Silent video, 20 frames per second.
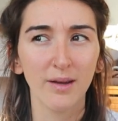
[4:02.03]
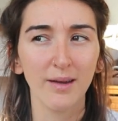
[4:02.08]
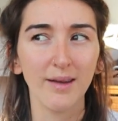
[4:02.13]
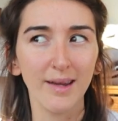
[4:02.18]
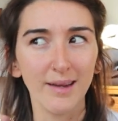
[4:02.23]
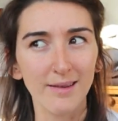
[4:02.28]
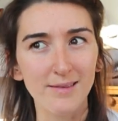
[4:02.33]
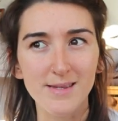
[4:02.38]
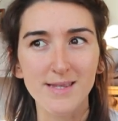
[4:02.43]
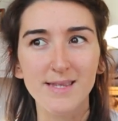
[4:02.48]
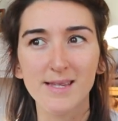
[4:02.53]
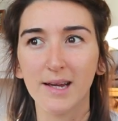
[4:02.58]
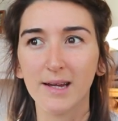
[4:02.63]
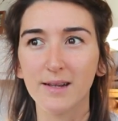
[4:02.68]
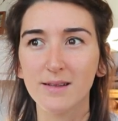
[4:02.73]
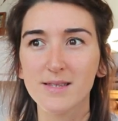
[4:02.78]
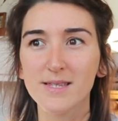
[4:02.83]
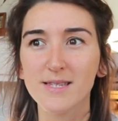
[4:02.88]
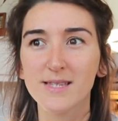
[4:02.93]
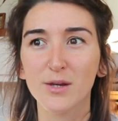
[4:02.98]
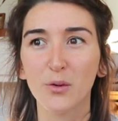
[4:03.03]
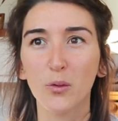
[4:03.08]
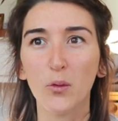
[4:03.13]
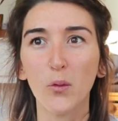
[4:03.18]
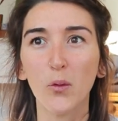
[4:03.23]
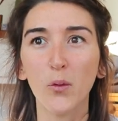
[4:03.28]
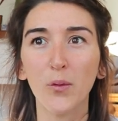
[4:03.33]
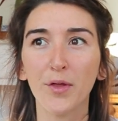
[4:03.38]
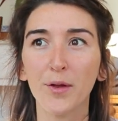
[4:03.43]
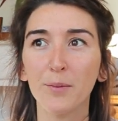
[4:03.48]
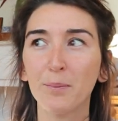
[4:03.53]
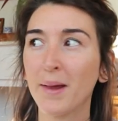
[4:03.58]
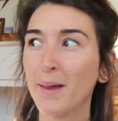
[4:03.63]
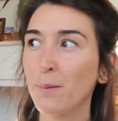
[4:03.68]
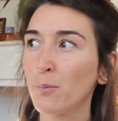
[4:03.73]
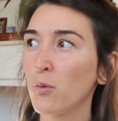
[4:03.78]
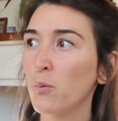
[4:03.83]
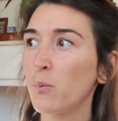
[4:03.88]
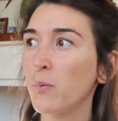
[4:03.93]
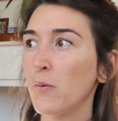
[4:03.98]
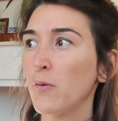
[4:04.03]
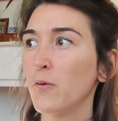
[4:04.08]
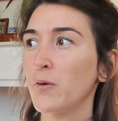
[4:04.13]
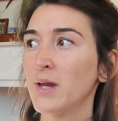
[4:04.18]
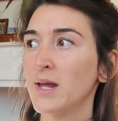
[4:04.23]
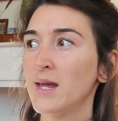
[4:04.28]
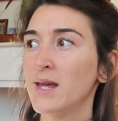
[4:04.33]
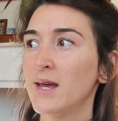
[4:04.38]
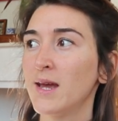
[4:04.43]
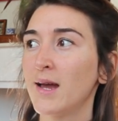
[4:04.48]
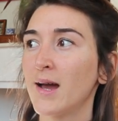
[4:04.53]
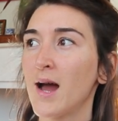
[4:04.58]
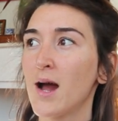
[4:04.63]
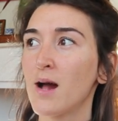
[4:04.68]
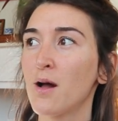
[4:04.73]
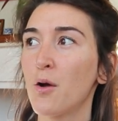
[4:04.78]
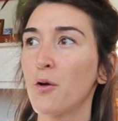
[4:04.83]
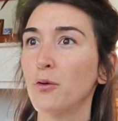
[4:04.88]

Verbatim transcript: in a sense, or that people born here